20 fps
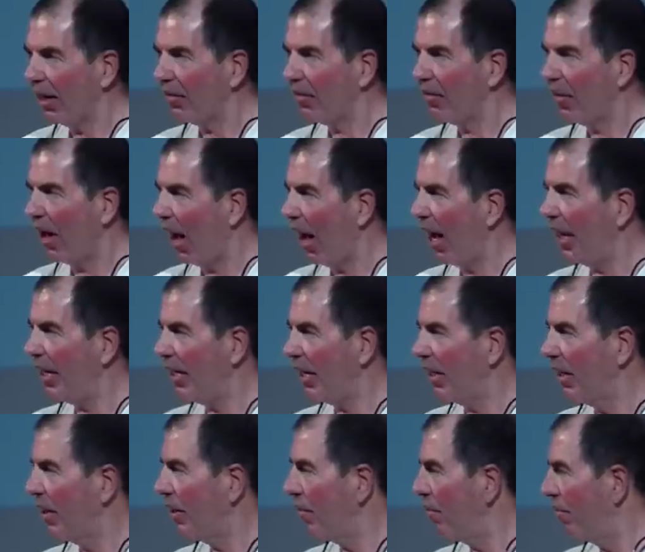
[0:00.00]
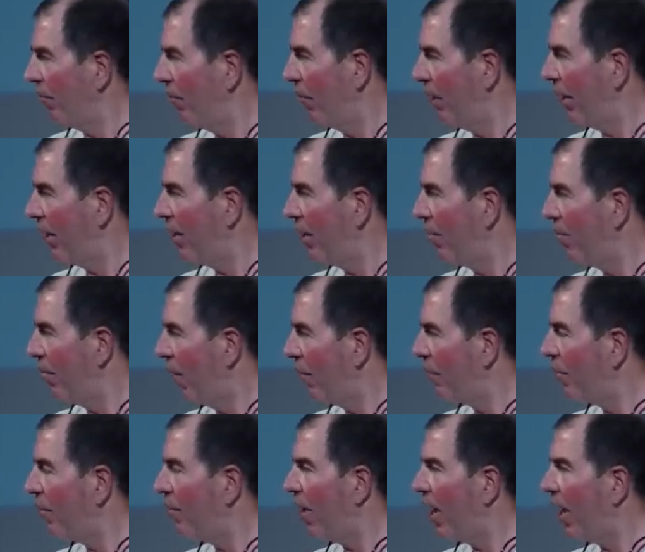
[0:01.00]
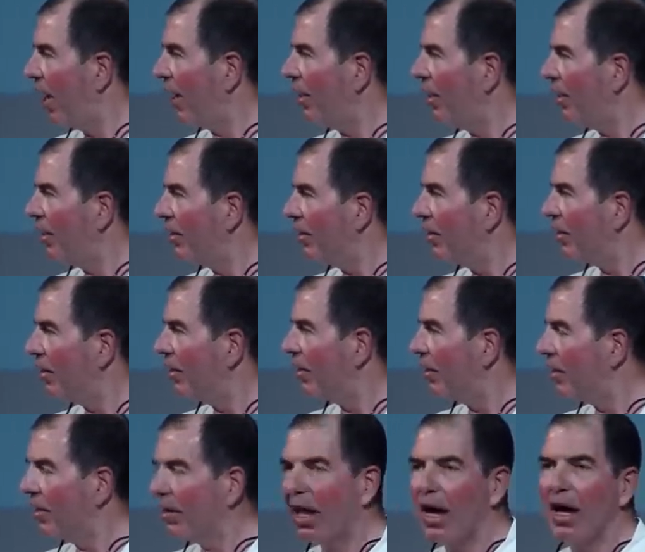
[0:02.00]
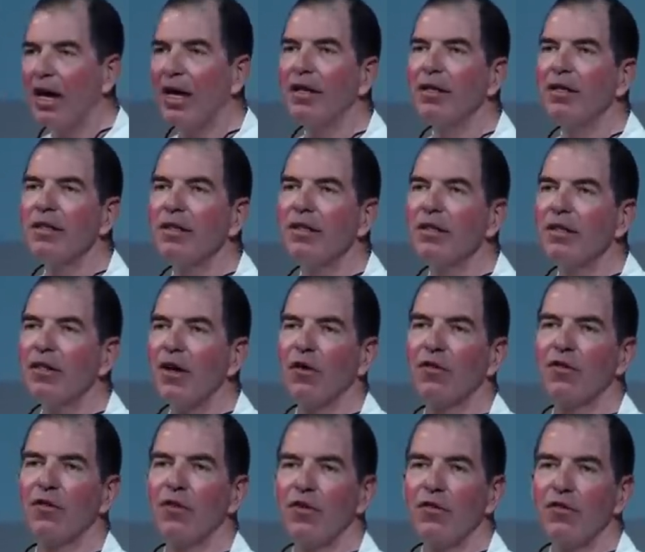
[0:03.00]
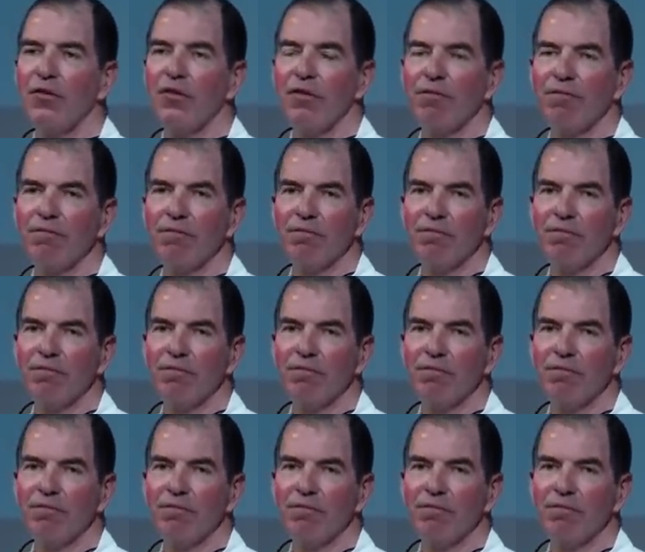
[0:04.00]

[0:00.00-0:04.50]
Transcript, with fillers: is, the ideal and with in most of my client cultures?